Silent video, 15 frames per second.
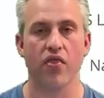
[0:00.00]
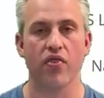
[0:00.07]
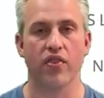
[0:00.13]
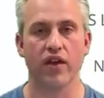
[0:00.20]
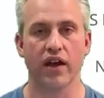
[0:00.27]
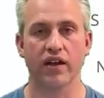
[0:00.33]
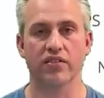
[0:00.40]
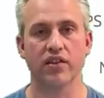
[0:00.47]
The
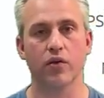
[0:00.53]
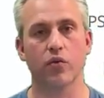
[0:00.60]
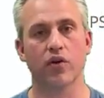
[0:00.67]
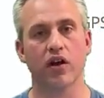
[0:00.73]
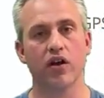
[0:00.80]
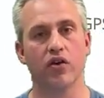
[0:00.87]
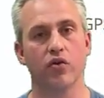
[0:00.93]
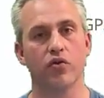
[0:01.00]
next thing we're
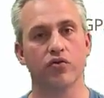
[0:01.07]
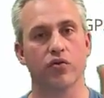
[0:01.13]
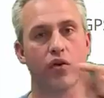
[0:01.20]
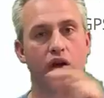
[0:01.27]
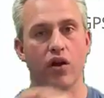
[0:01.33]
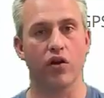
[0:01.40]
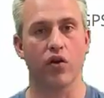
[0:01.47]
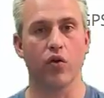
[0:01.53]
going to do is we're
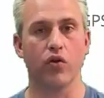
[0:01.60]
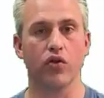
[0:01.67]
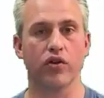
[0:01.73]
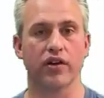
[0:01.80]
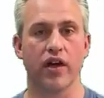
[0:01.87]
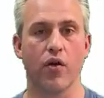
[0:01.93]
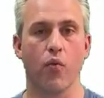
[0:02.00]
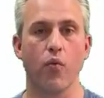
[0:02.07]
going to go
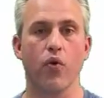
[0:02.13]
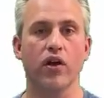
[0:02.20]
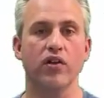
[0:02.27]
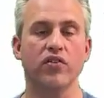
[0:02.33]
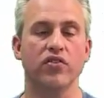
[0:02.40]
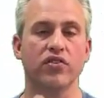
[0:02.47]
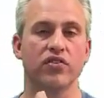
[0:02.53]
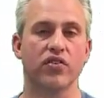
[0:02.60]
look at what
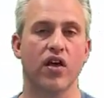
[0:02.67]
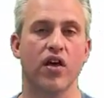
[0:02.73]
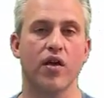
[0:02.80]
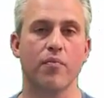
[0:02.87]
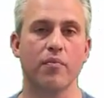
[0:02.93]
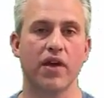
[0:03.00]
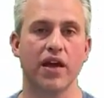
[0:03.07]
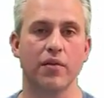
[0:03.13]
does this hunt
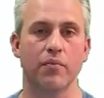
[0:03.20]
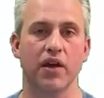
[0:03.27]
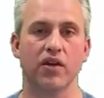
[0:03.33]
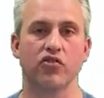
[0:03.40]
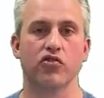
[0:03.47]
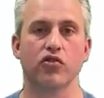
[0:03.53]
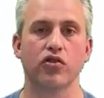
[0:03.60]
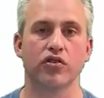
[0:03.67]
main
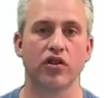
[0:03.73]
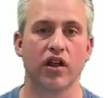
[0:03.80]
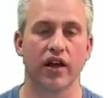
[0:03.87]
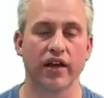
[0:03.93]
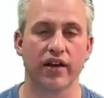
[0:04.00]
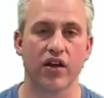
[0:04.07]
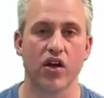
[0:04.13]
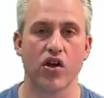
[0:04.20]
page look
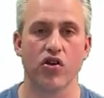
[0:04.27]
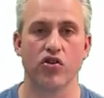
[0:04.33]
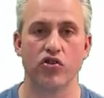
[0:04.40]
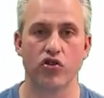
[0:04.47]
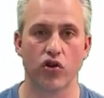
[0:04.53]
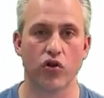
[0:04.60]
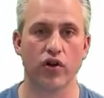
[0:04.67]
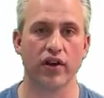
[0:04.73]
like
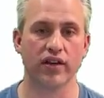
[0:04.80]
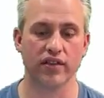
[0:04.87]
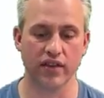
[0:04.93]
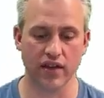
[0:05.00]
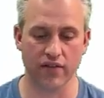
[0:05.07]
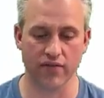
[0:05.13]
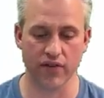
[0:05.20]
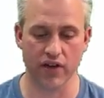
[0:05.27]
during the
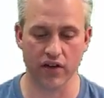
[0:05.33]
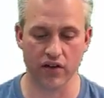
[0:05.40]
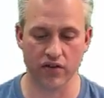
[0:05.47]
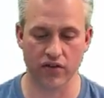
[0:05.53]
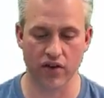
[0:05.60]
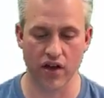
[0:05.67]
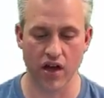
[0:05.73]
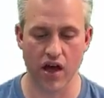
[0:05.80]

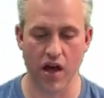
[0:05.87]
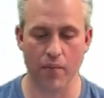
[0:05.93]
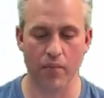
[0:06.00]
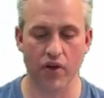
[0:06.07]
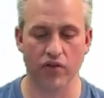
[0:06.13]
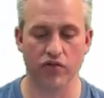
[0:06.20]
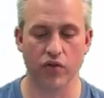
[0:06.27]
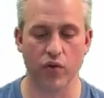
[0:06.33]
event.
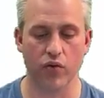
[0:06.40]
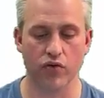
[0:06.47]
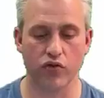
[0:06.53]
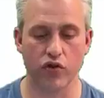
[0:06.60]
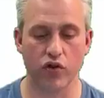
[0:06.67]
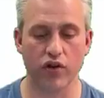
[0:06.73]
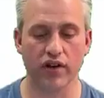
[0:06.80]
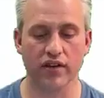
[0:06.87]
So
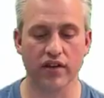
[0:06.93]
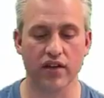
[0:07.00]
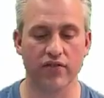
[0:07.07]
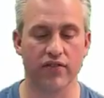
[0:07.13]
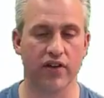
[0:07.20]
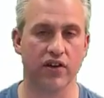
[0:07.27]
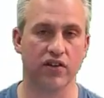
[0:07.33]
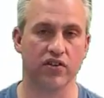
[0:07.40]
during the
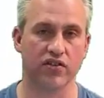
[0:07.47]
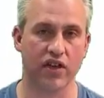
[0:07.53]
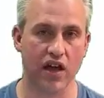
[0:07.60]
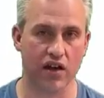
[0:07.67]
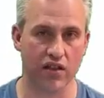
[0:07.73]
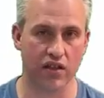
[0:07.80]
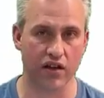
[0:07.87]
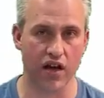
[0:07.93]
event is kind
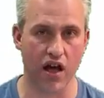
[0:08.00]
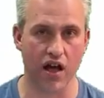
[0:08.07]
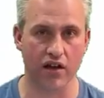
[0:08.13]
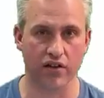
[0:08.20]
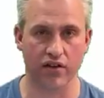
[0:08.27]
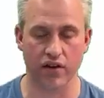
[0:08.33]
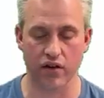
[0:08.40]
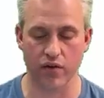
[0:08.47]
of the
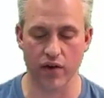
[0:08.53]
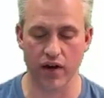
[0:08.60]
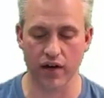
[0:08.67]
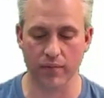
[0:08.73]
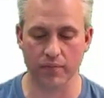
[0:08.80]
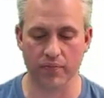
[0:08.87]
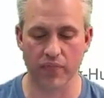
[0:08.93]
content, right?